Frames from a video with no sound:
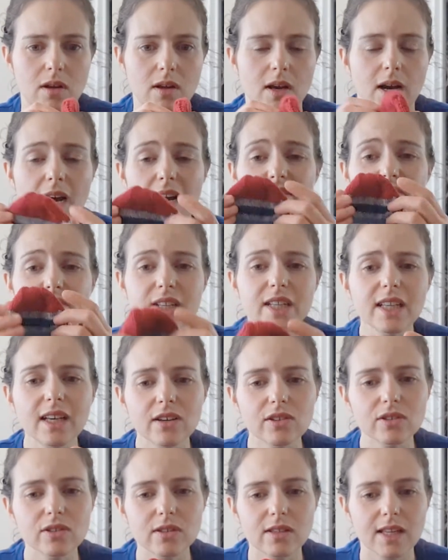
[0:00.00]
I really
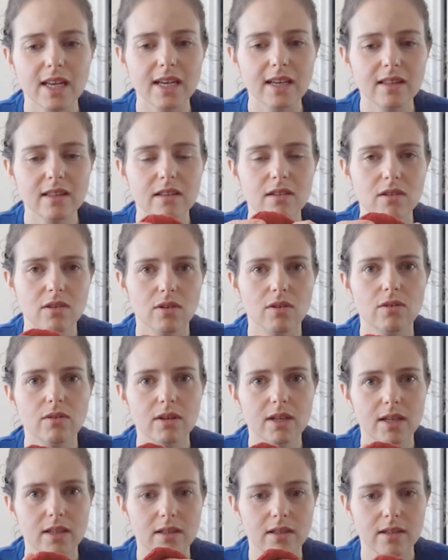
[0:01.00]
also like the toe
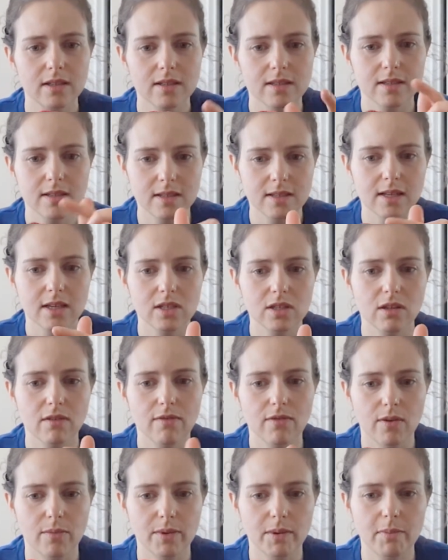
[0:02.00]
in this. This is actually
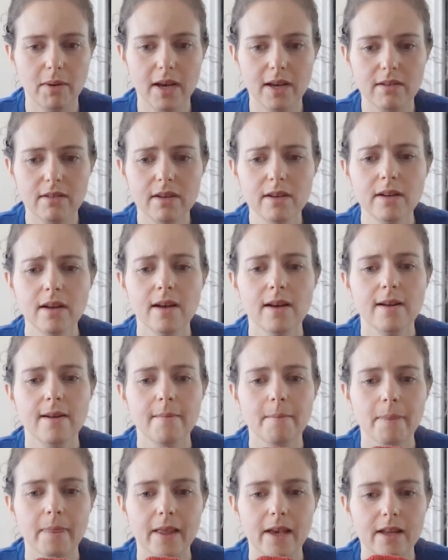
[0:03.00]
from the pattern.
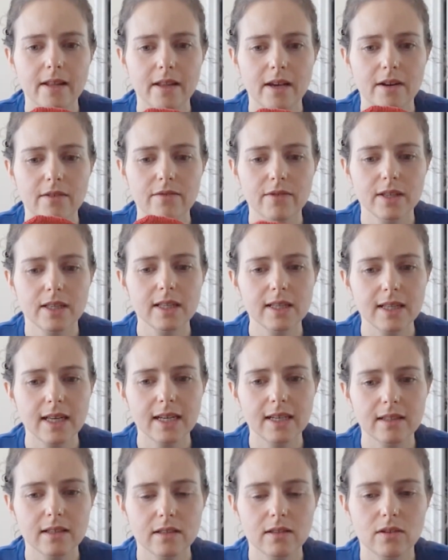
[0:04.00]
And I really
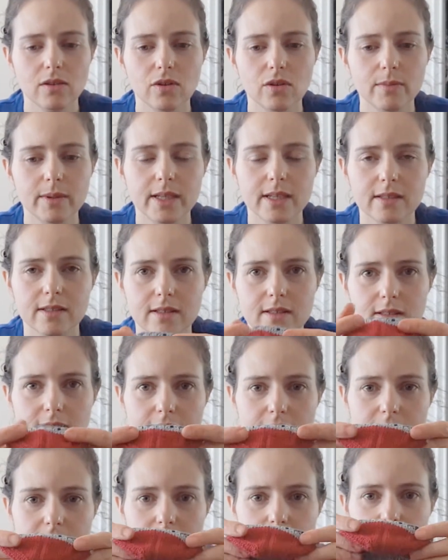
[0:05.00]
like the toe because
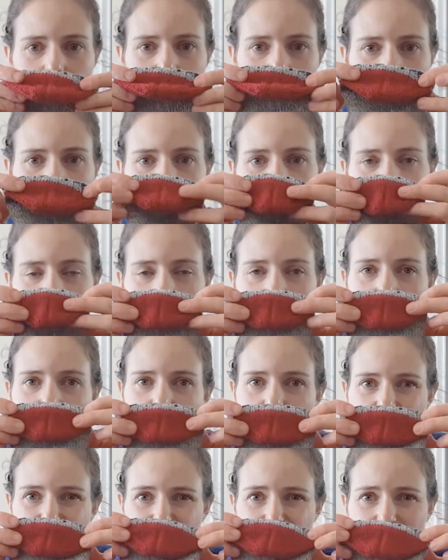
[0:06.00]
it turns out really
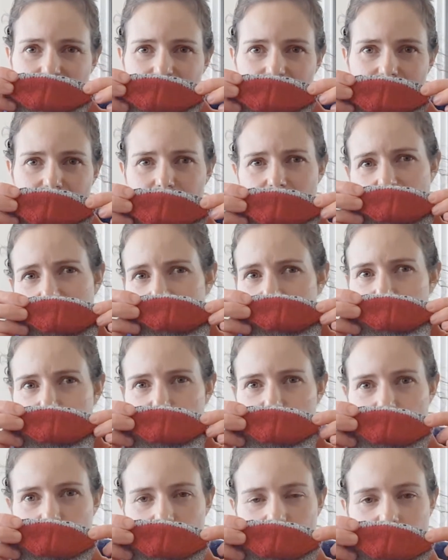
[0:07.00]
rounded. It's kind of
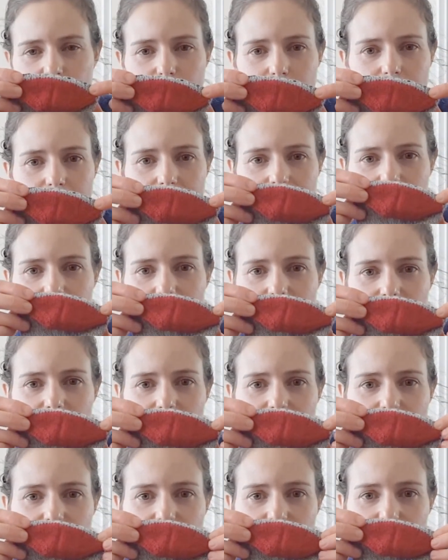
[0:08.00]
short, but I
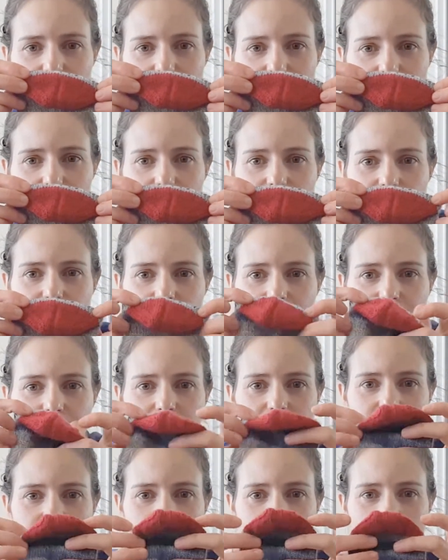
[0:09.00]
like it.
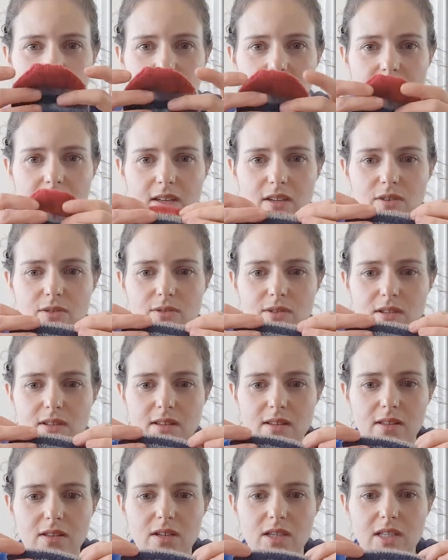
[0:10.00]
So I kind of use it a
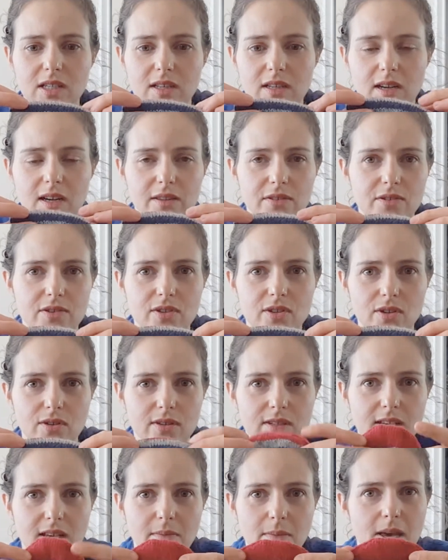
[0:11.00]
lot in other socks
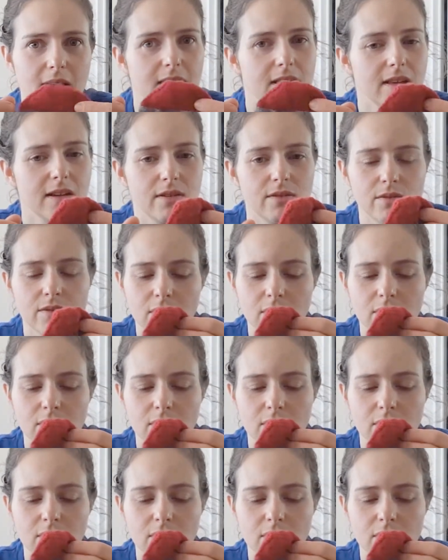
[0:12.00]
I make now.